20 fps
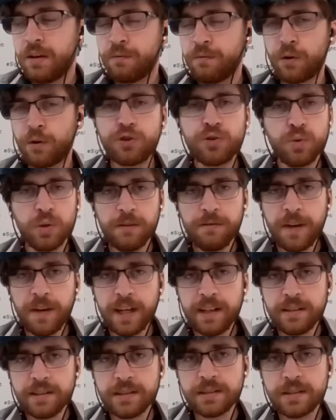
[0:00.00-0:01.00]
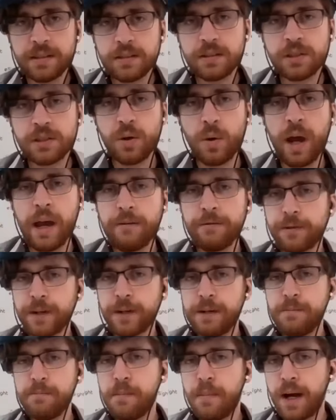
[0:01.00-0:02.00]
virtual events. So
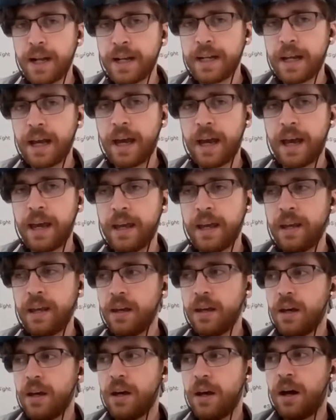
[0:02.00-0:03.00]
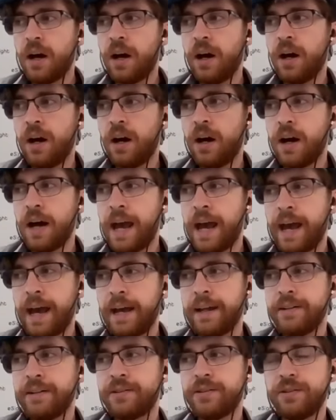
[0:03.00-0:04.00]
every Monday
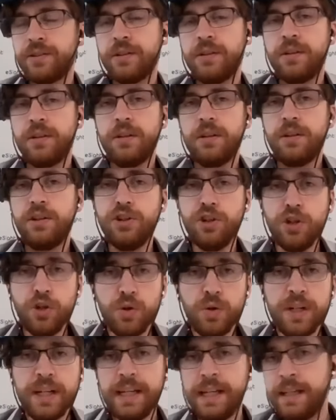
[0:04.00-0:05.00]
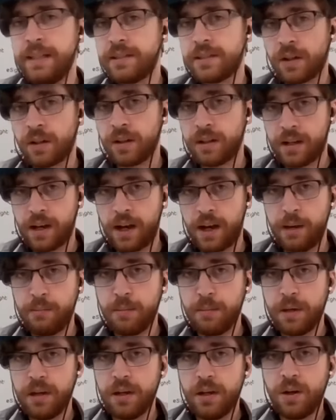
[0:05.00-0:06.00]
at noon Eastern
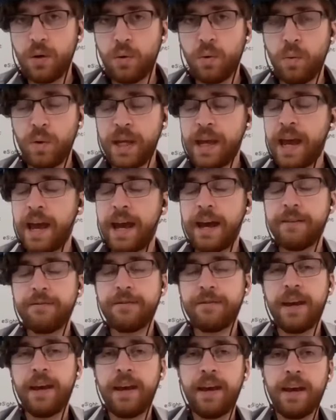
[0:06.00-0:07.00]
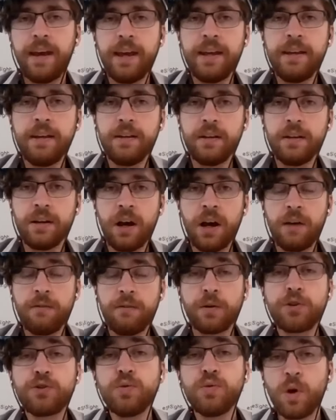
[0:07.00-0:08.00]
time, we have a
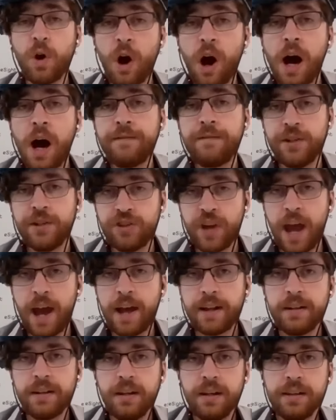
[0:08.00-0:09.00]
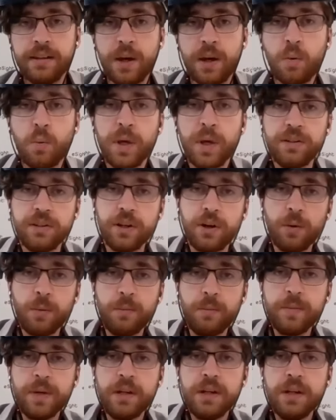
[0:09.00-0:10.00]
virtual coffee chat that we do.
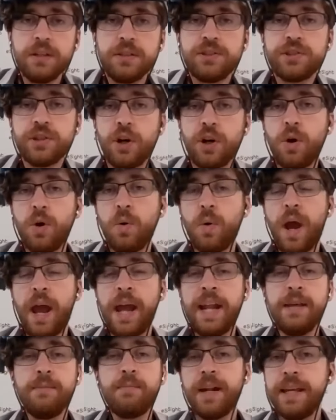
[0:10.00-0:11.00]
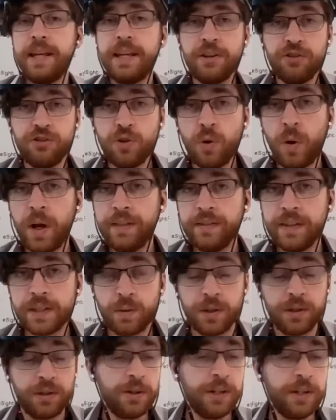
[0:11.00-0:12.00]
So anybody can join
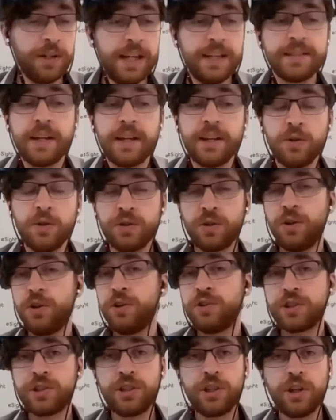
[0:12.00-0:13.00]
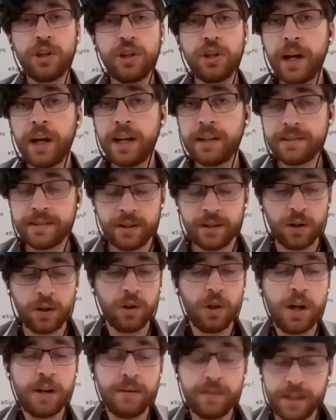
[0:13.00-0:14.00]
this, whether you're an Esight user or you're just curious, and there are a
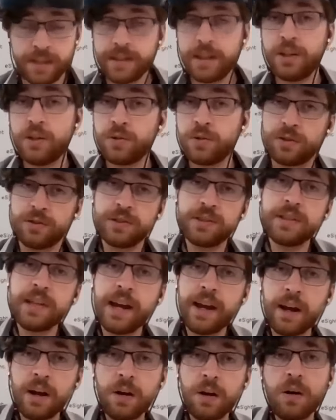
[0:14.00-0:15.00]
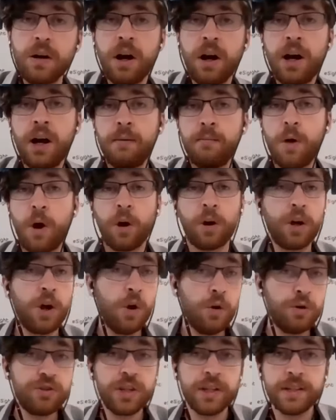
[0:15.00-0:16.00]
lot of Esight users there. Our
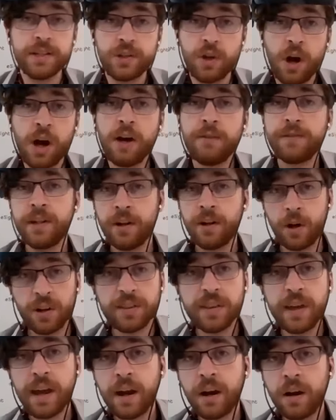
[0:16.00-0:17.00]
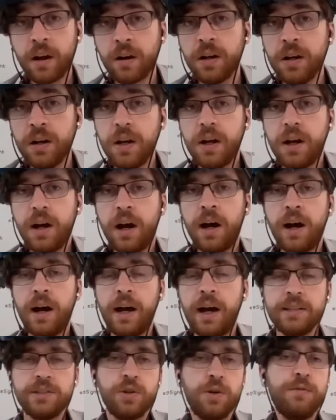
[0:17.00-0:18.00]
coaches often are there.
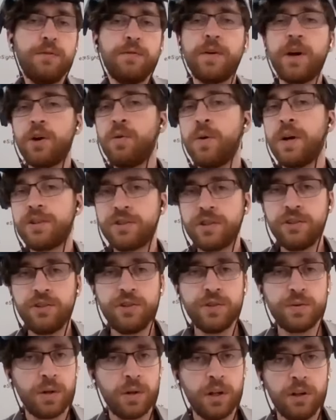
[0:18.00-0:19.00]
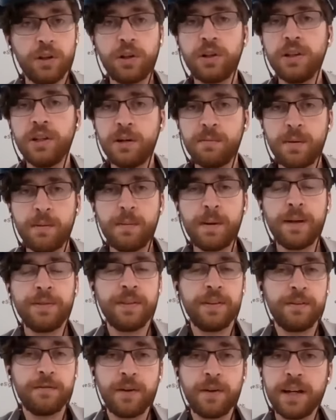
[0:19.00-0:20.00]
And so if you've got questions, you just want to learn a little bit
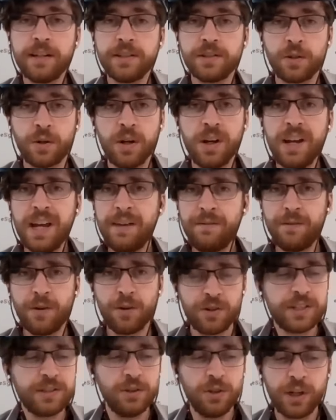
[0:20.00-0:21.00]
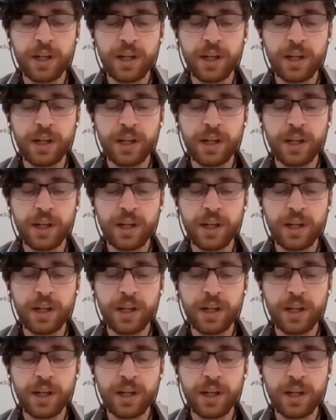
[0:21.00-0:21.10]
about the device, or if you're just